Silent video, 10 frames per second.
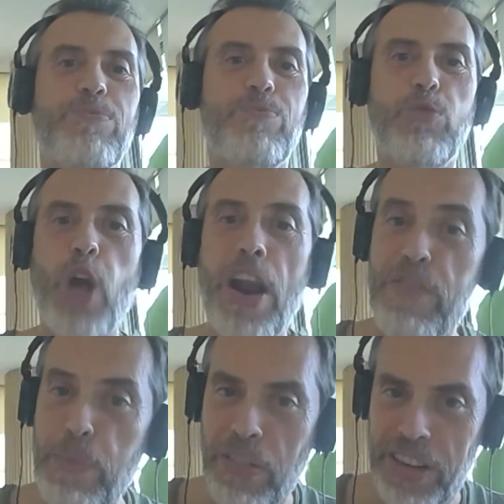Not
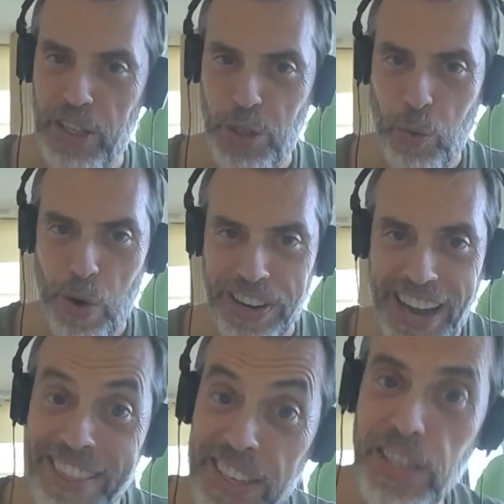everybody needs to work.
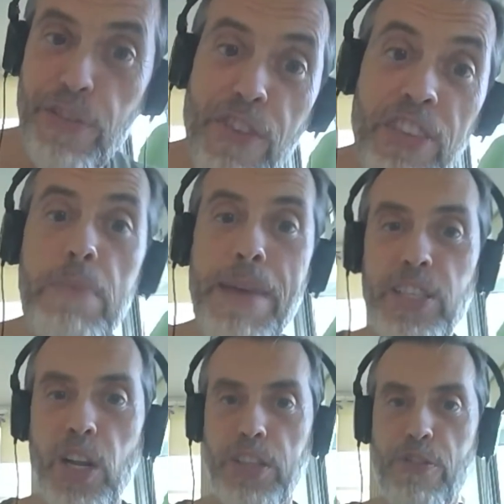And this is a
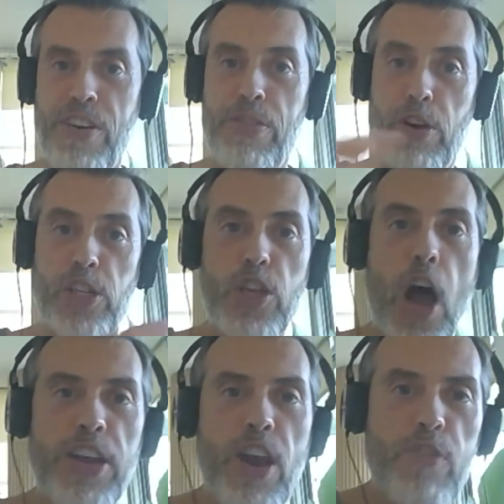fundamental difference. There's
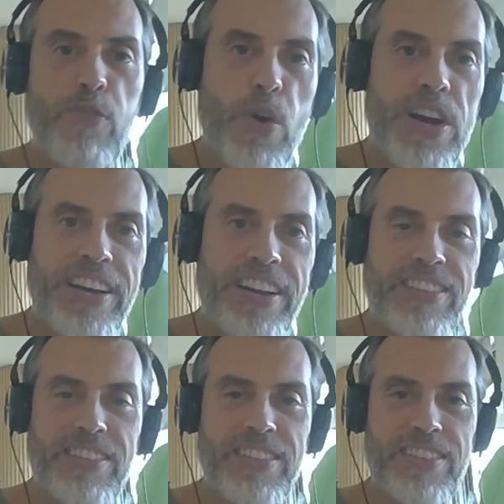not enough work,
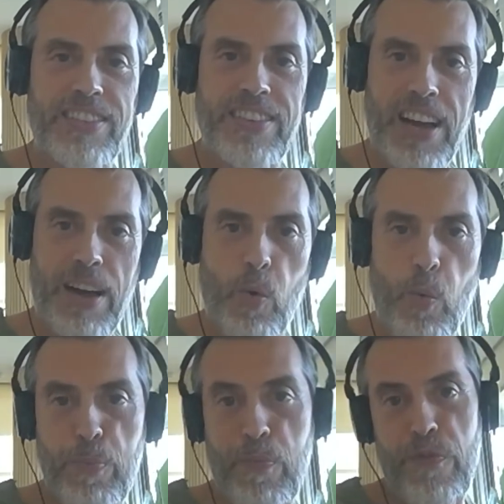a
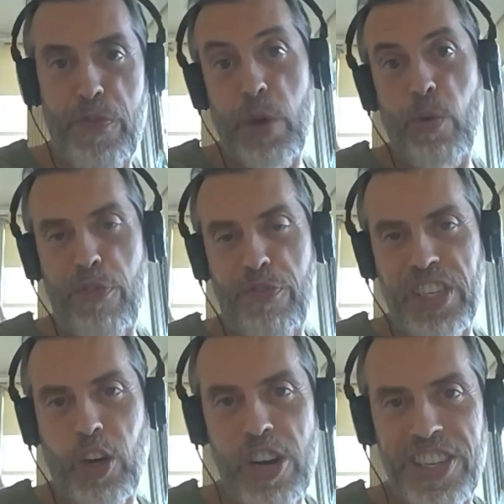view of
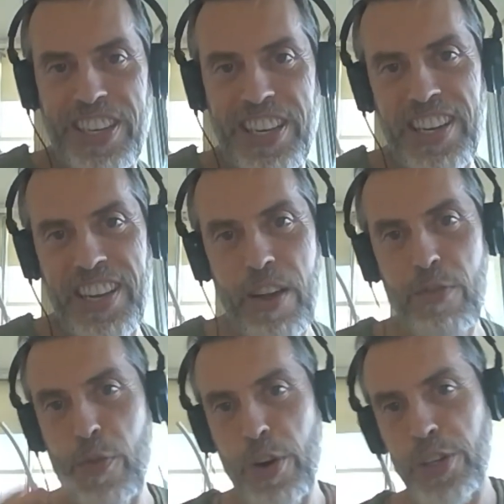scarcity,
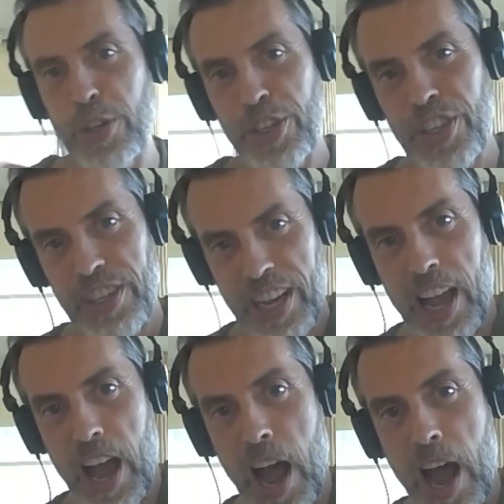versus
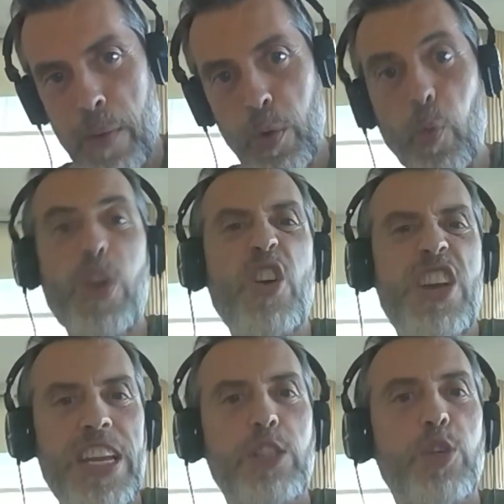we don't
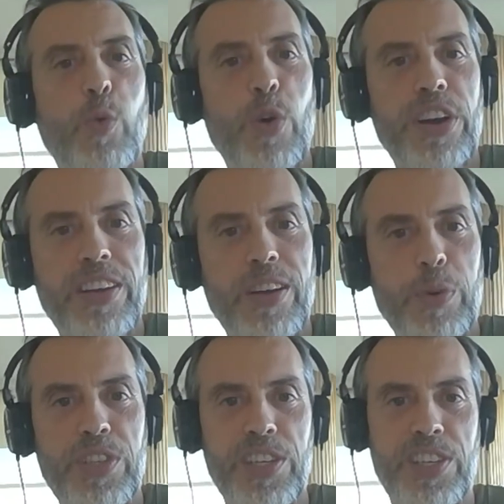need to work,
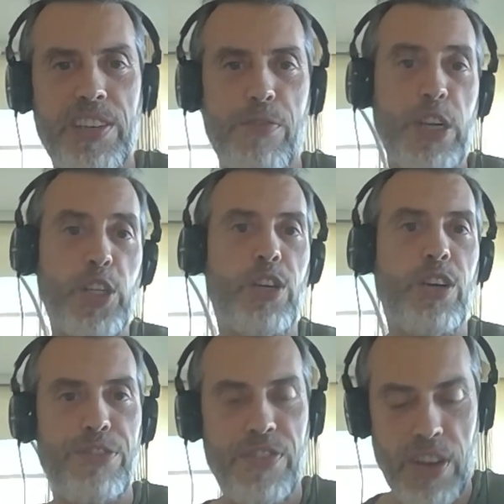which is a vision
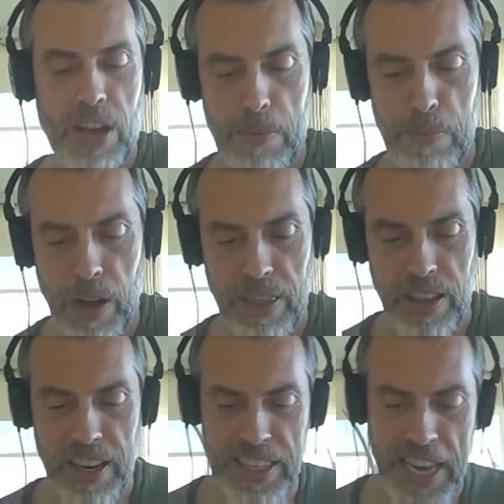of
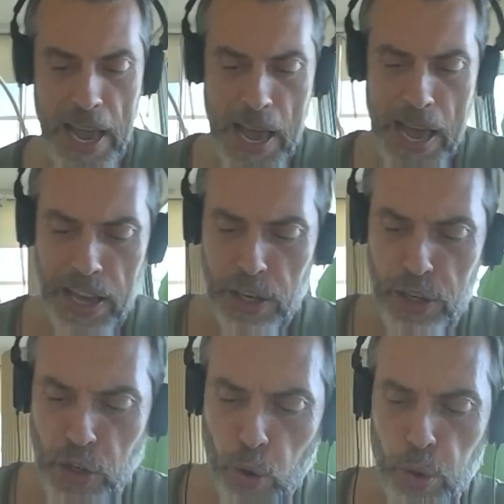abundance.
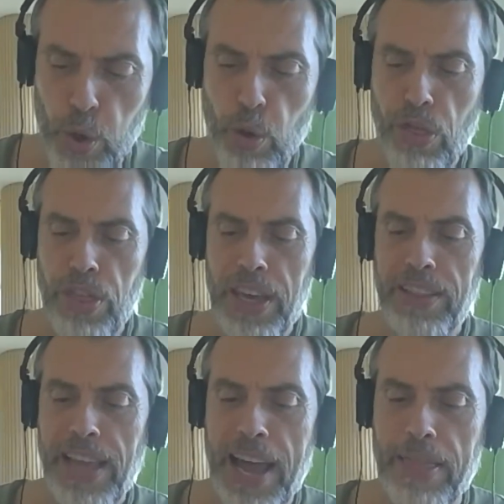So do you
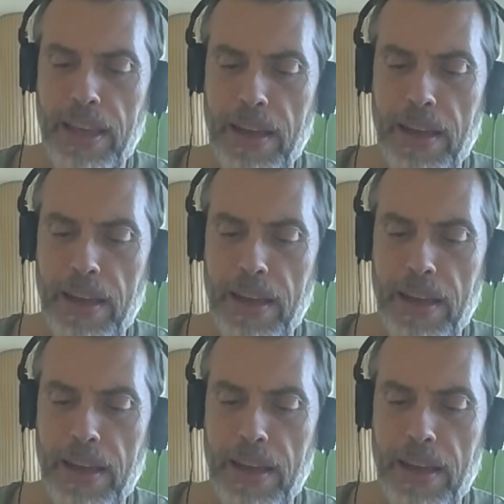think that